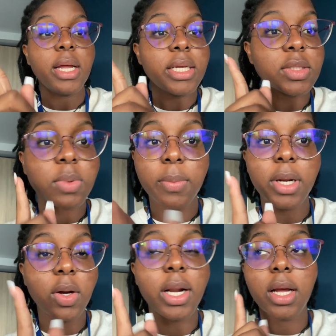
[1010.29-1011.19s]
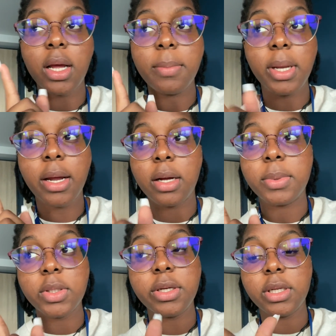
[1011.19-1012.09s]
it's probably not gonna get
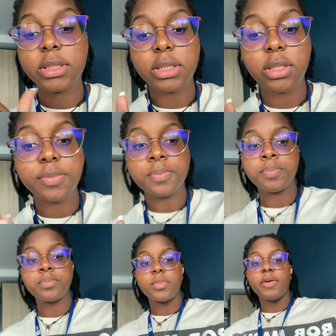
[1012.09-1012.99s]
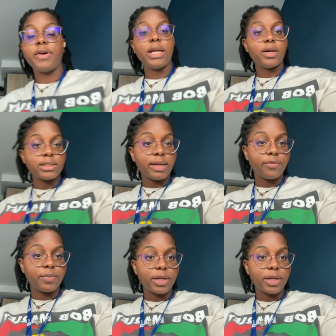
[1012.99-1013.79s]
uploaded until a very long time from